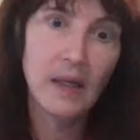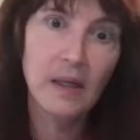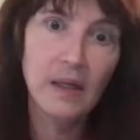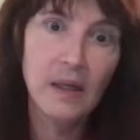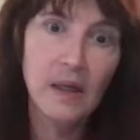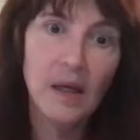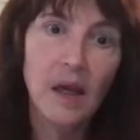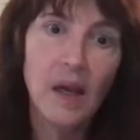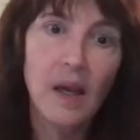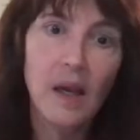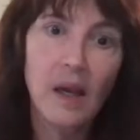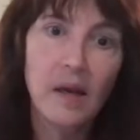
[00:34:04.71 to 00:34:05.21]

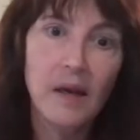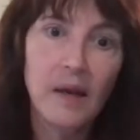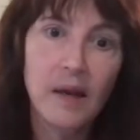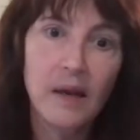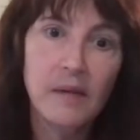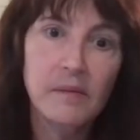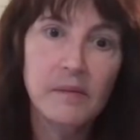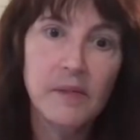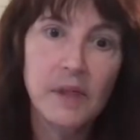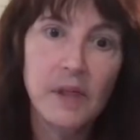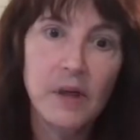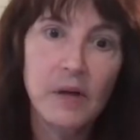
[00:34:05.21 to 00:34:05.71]
can
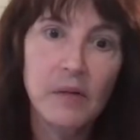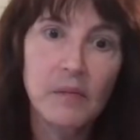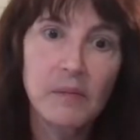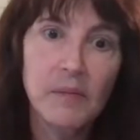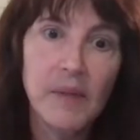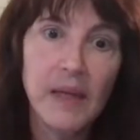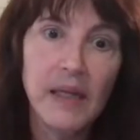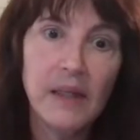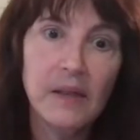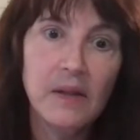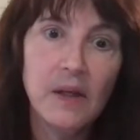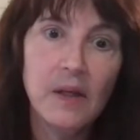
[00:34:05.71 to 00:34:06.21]

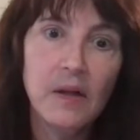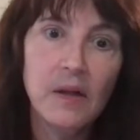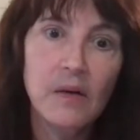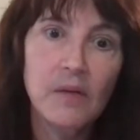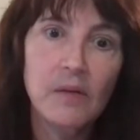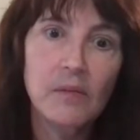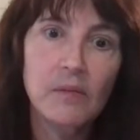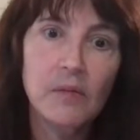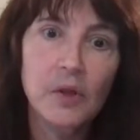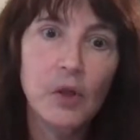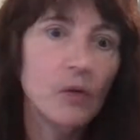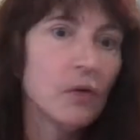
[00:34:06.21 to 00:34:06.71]
make
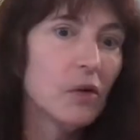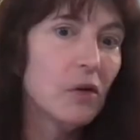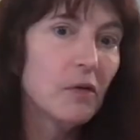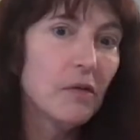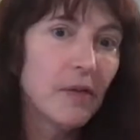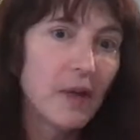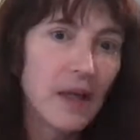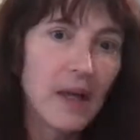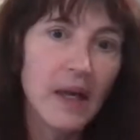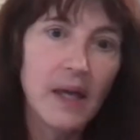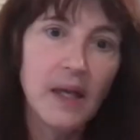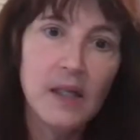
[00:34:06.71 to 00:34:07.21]
their local
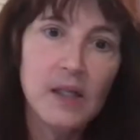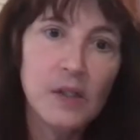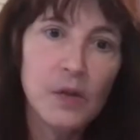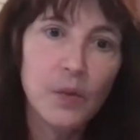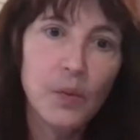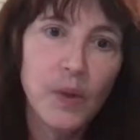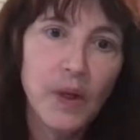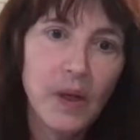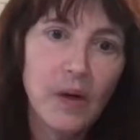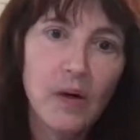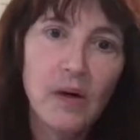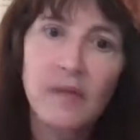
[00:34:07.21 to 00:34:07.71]
VAs
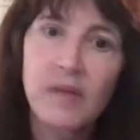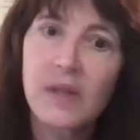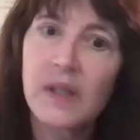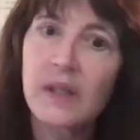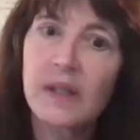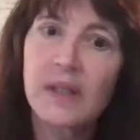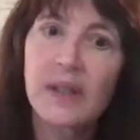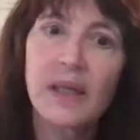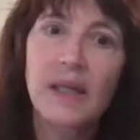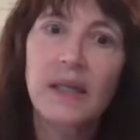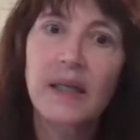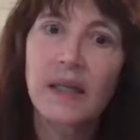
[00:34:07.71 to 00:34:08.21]
aware of
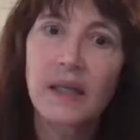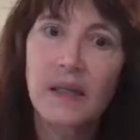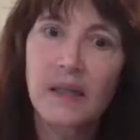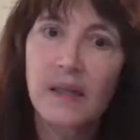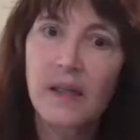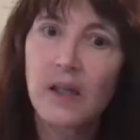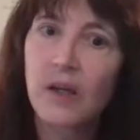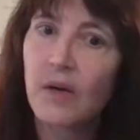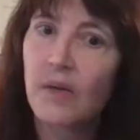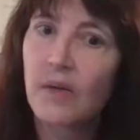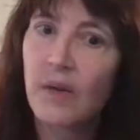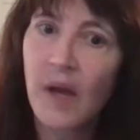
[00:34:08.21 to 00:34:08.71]
it. They can
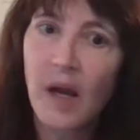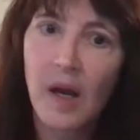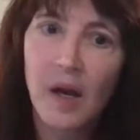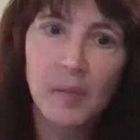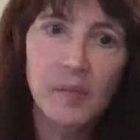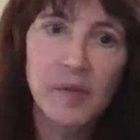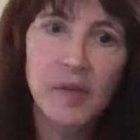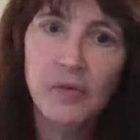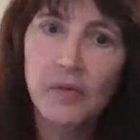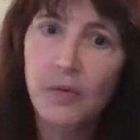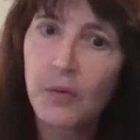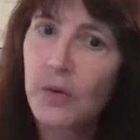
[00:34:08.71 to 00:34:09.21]

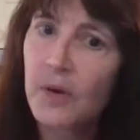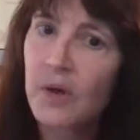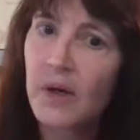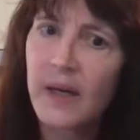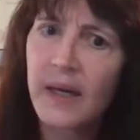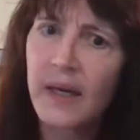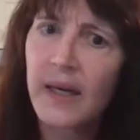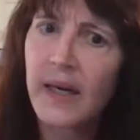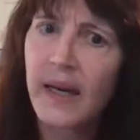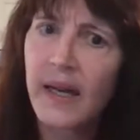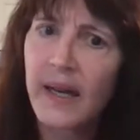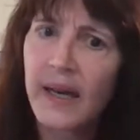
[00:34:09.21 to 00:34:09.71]
lobby for it,
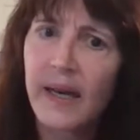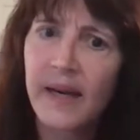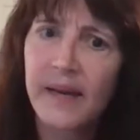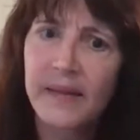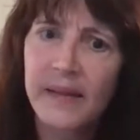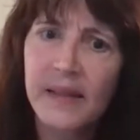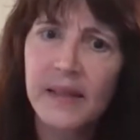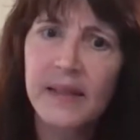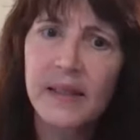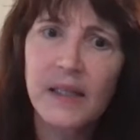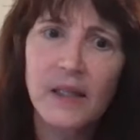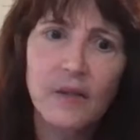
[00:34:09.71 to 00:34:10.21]
and I
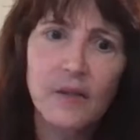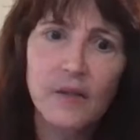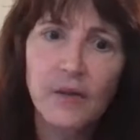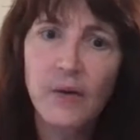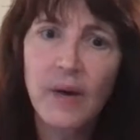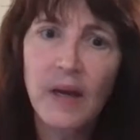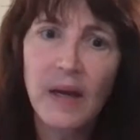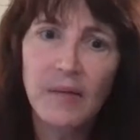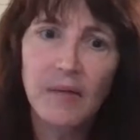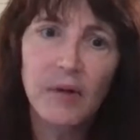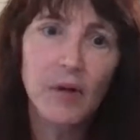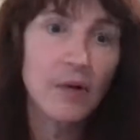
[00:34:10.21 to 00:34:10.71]
think that if you
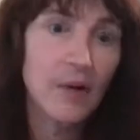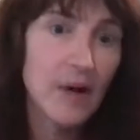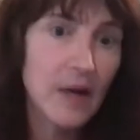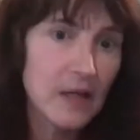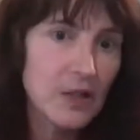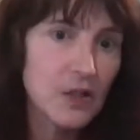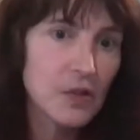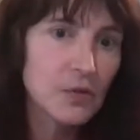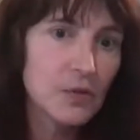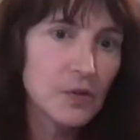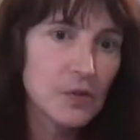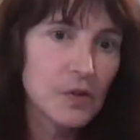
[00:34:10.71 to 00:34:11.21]
have a
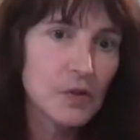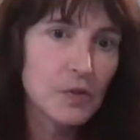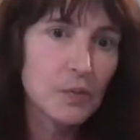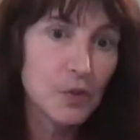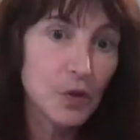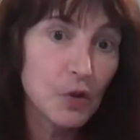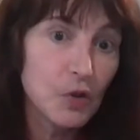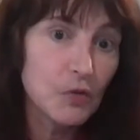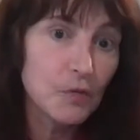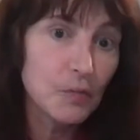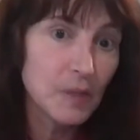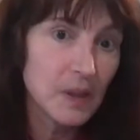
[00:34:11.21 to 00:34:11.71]
grassroots
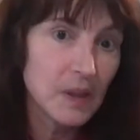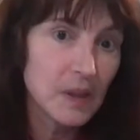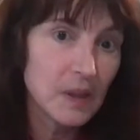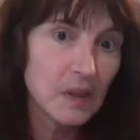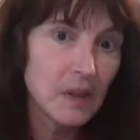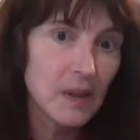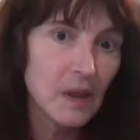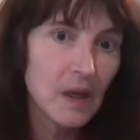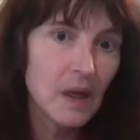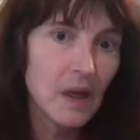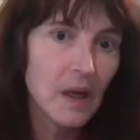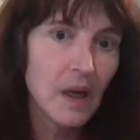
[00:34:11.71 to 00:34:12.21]
movement
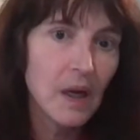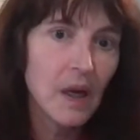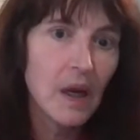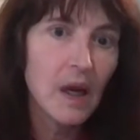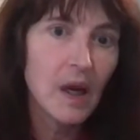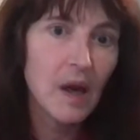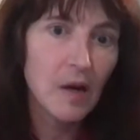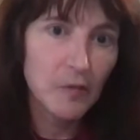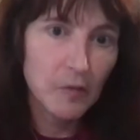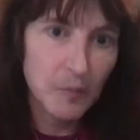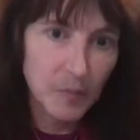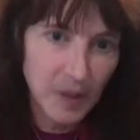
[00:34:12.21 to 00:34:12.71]

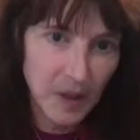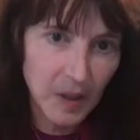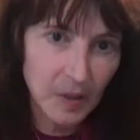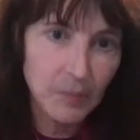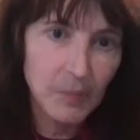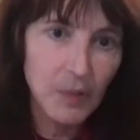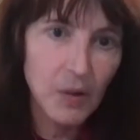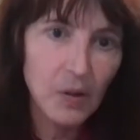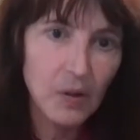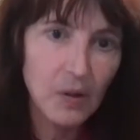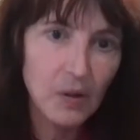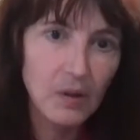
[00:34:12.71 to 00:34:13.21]
of
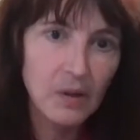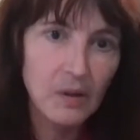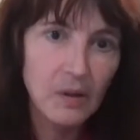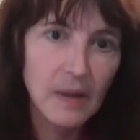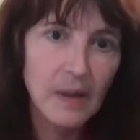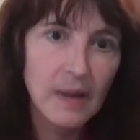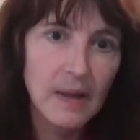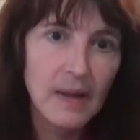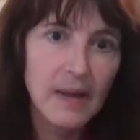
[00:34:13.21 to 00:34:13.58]
people